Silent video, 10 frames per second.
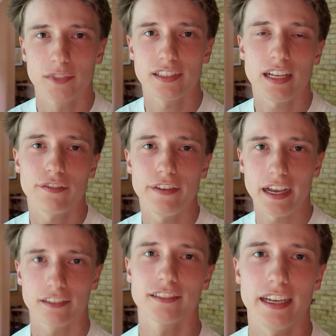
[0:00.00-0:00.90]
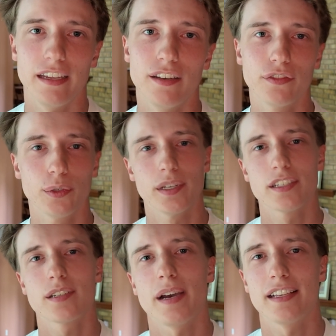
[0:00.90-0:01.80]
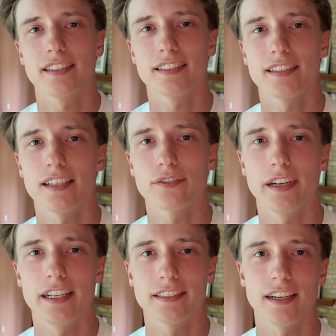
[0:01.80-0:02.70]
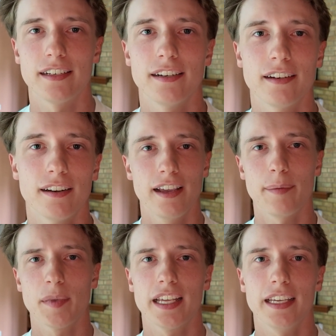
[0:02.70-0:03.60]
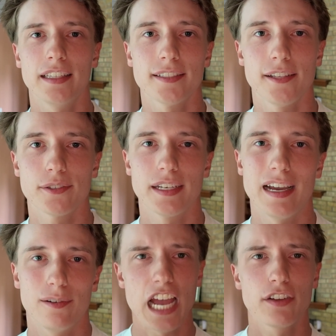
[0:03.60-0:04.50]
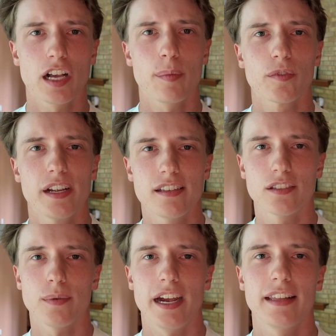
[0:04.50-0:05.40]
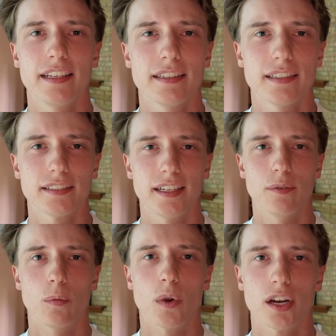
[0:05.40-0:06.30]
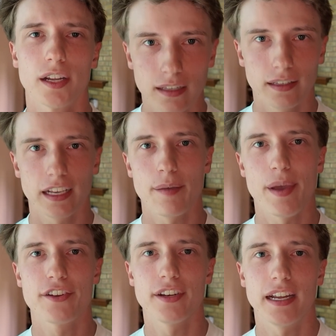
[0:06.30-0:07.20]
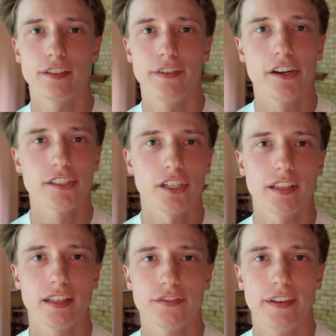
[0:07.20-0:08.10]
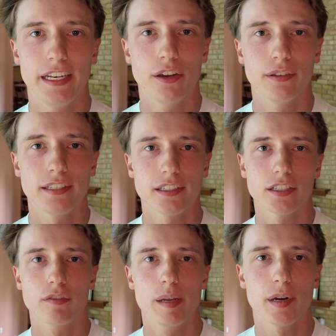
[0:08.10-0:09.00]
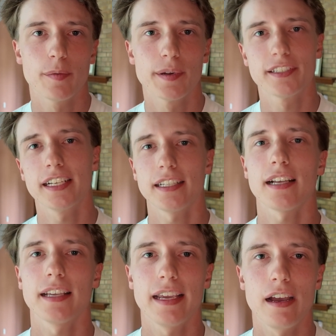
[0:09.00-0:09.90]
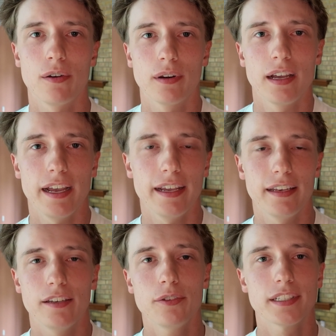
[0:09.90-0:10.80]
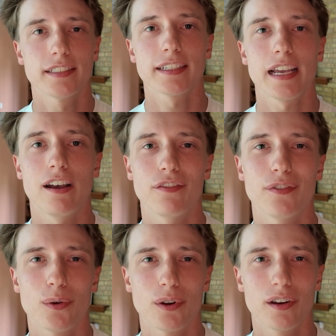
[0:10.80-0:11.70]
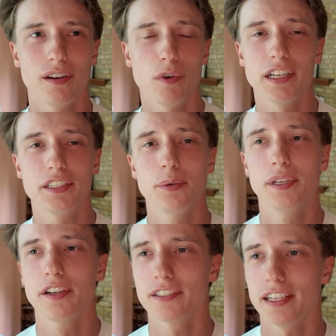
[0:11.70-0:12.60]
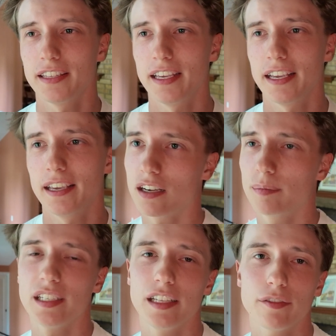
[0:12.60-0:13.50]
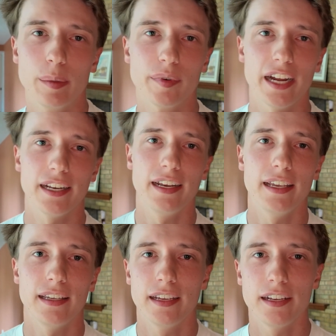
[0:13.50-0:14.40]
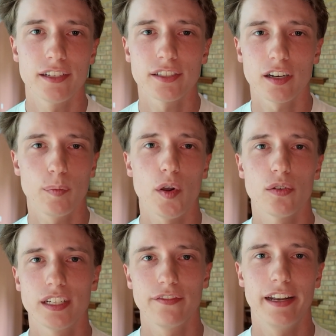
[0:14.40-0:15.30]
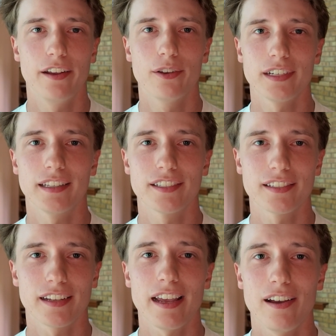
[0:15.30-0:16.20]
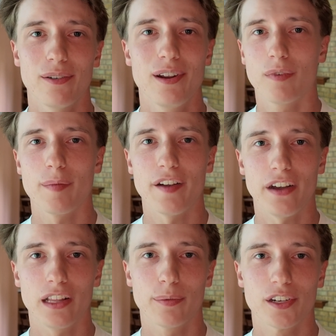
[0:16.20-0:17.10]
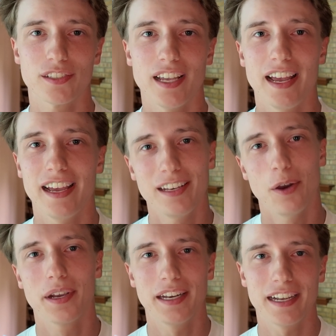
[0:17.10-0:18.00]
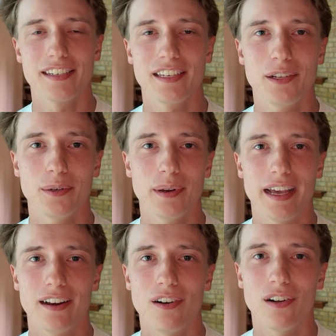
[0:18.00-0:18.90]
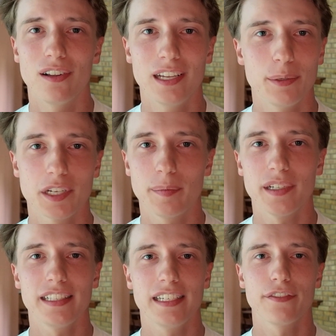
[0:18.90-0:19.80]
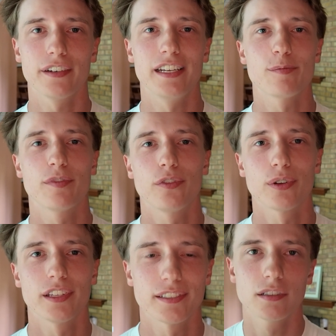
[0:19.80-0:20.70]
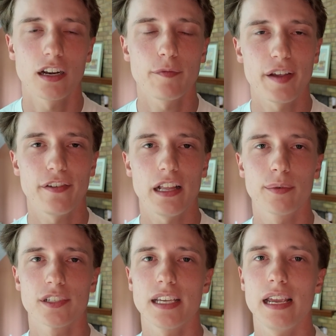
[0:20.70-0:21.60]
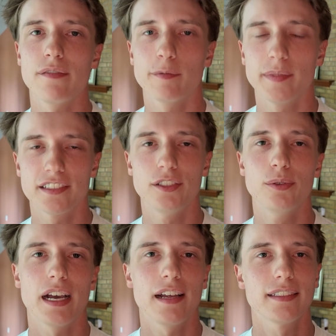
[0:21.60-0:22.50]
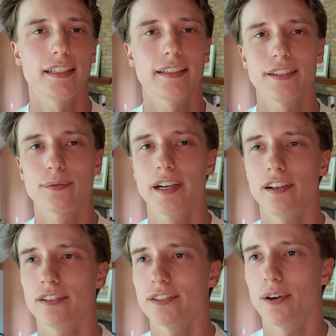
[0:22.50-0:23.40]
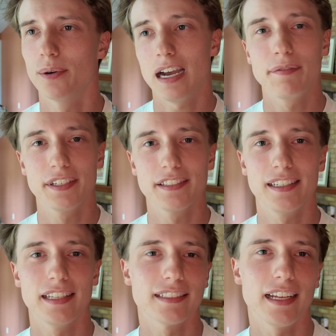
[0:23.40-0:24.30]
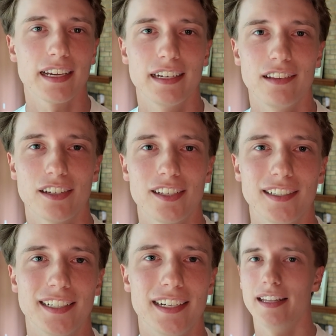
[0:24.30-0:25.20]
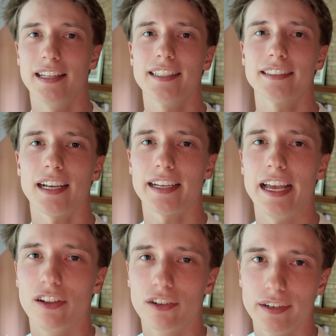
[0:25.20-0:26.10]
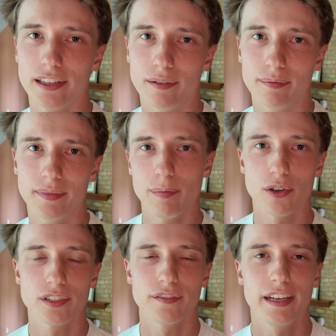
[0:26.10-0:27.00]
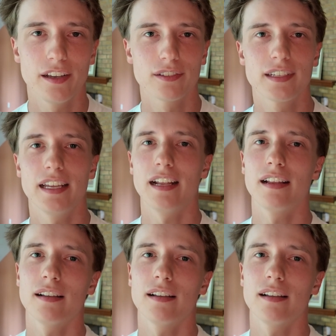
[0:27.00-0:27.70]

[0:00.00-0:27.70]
There's a lot of factors that influenced my success rates on here, and I'm gonna get into those now. I have a couple reasons why I think this didn't work. Like I mentioned at the very start of this video, this is a repurposed TikTok account. I hadn't used this account for 1 to 2 years, I think. I completely rebranded it and just started posting videos on this account where my followers had no connection to at all. It was a completely different niche before this. None of my followers came from this new content as well, so obviously that's not gonna look good in the TikTok algorithm, me posting videos getting